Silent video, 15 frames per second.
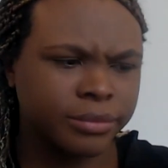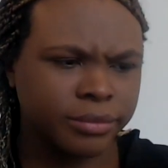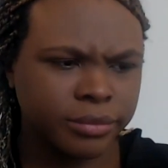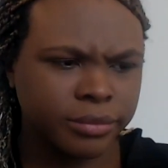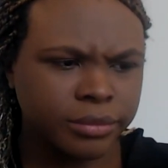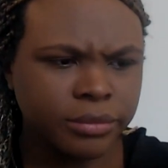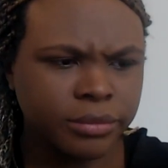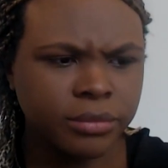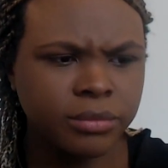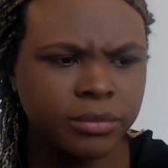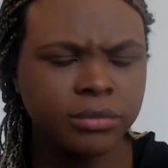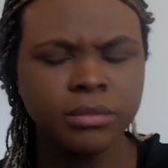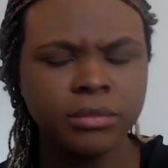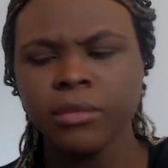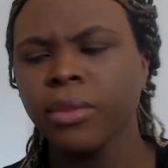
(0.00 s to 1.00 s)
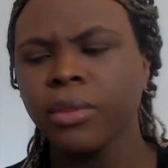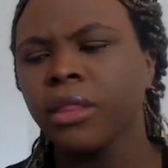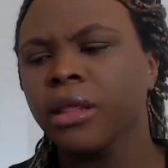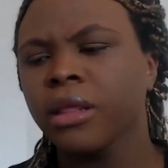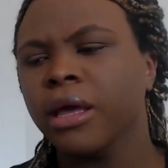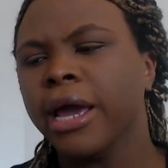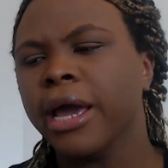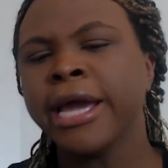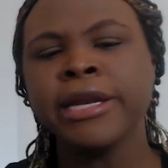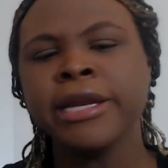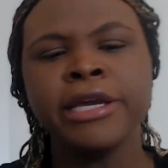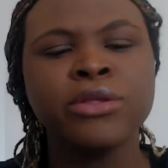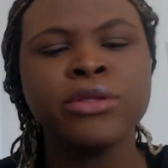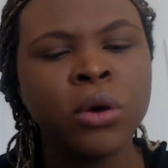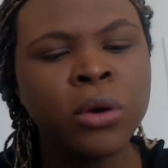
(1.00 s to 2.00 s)
And
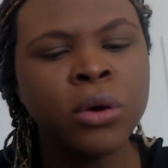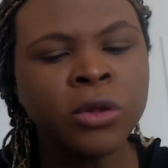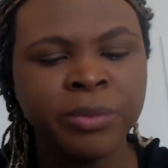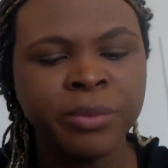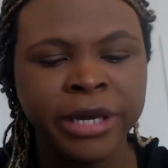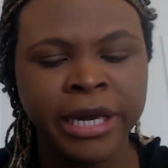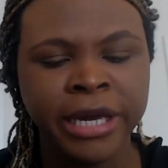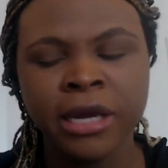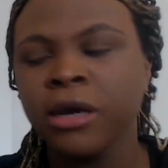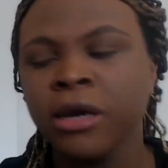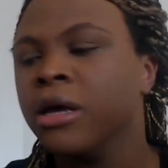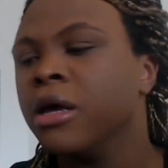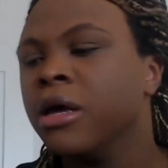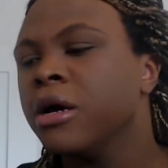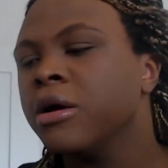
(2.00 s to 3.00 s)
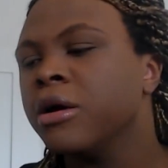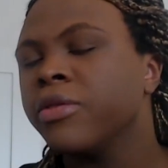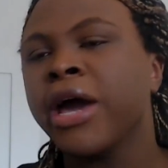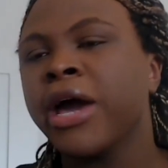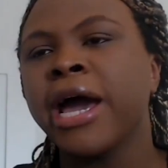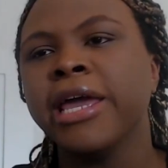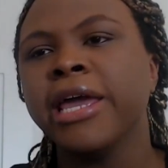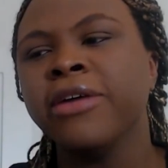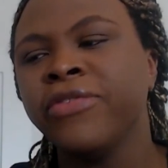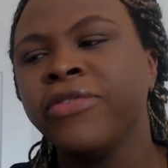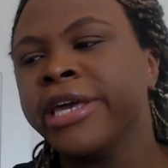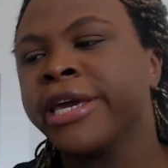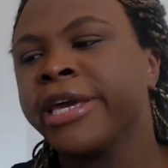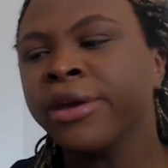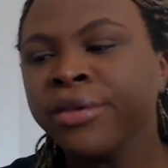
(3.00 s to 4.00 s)
he told me that if
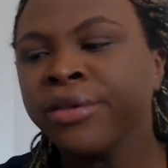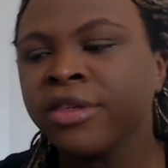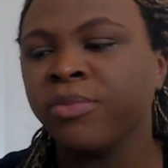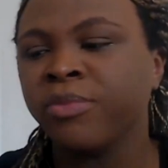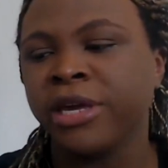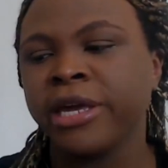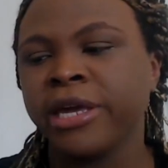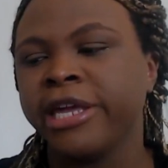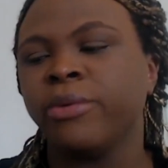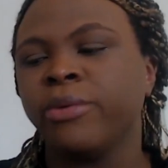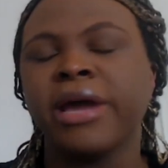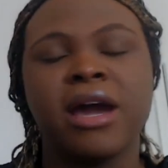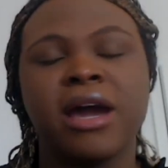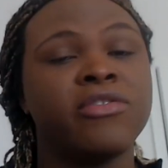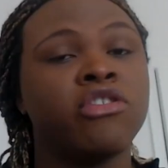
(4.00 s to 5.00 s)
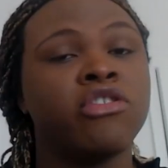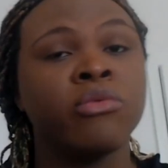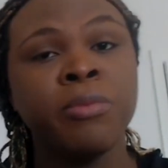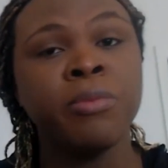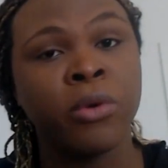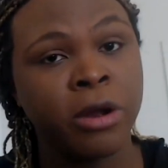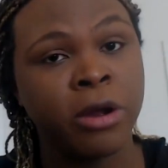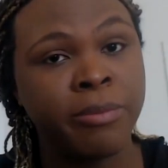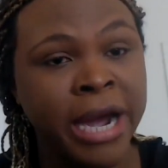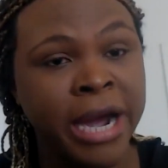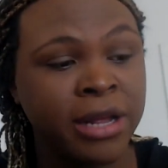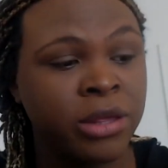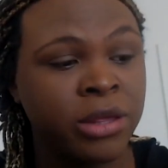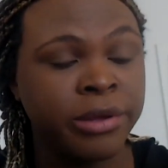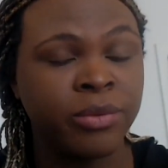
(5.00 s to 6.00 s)
he kissed me, he would have to report
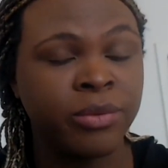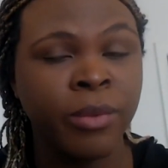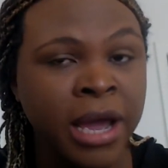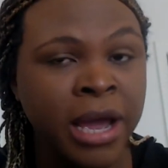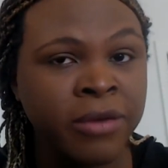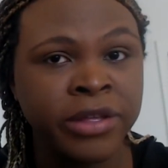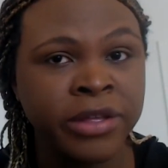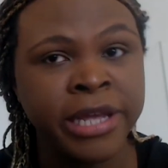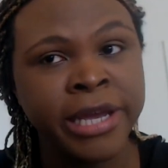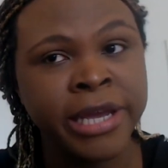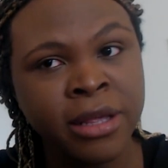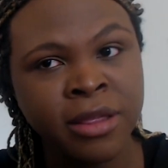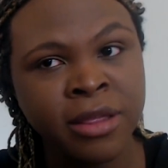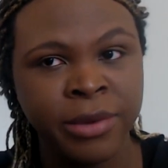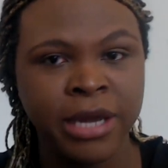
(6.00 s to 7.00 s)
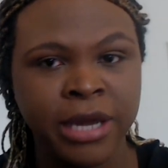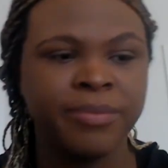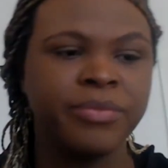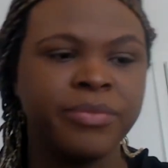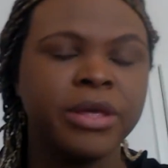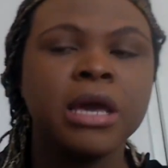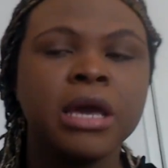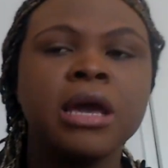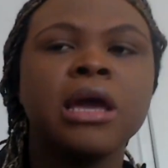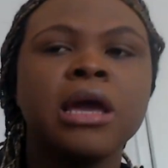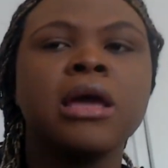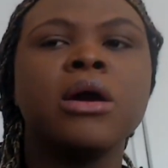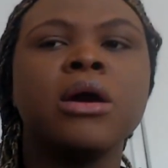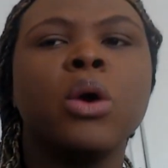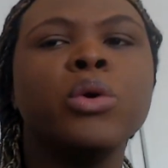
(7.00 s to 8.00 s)
back to his wife that he kissed me,
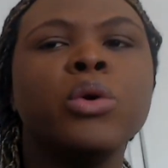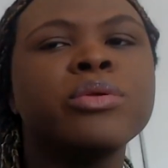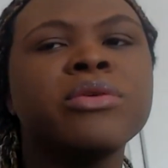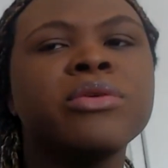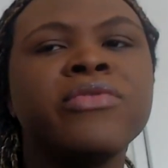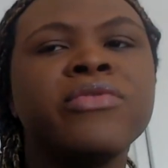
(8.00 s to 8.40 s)
which was a